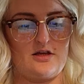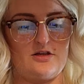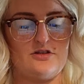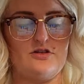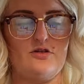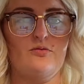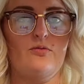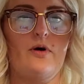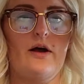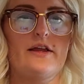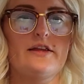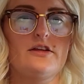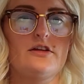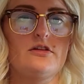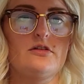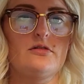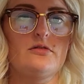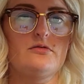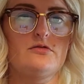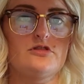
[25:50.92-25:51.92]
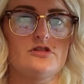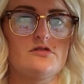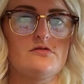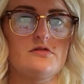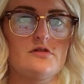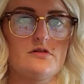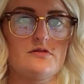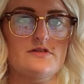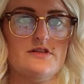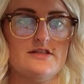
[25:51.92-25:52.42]
So when you do
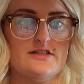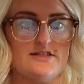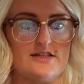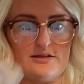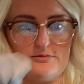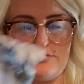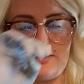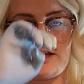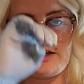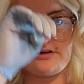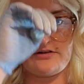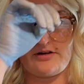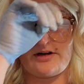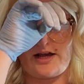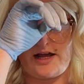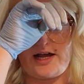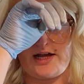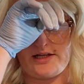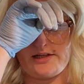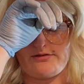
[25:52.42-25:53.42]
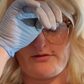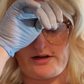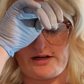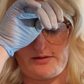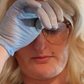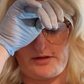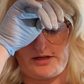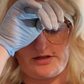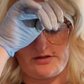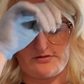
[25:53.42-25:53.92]
use a stick blender, and I highly
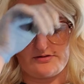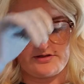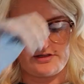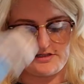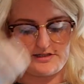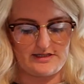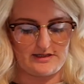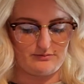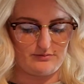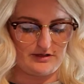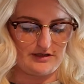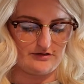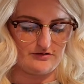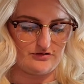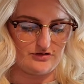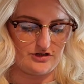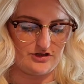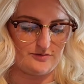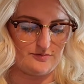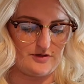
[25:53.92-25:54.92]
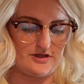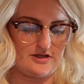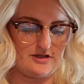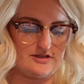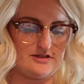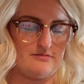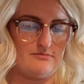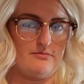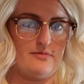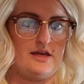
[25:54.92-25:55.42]
recommend using a stick blender just because
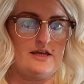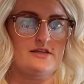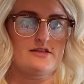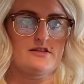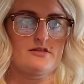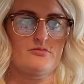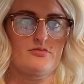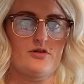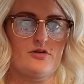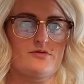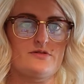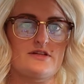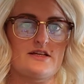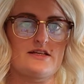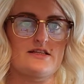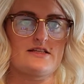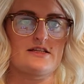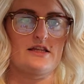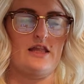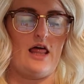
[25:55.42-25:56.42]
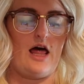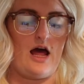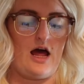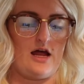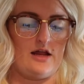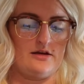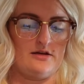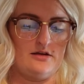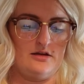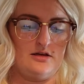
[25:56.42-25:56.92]
it makes the process a
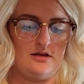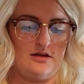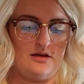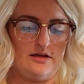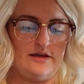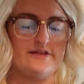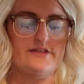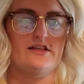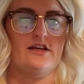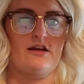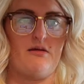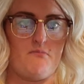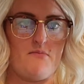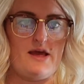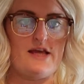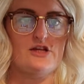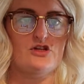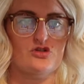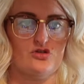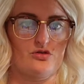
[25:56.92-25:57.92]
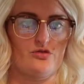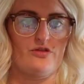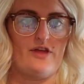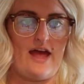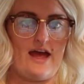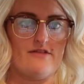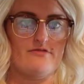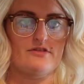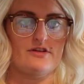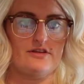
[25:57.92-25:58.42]
lot, it's going to make sure that
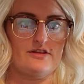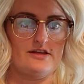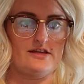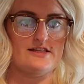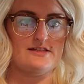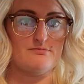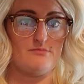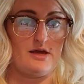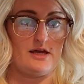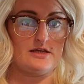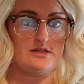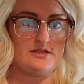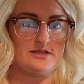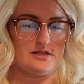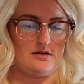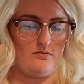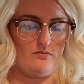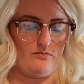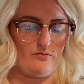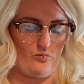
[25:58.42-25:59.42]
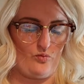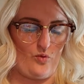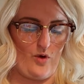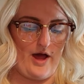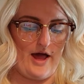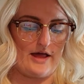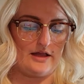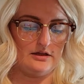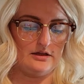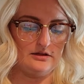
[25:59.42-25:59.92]
everything is mixed
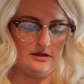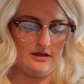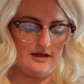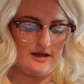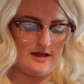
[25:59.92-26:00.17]
well.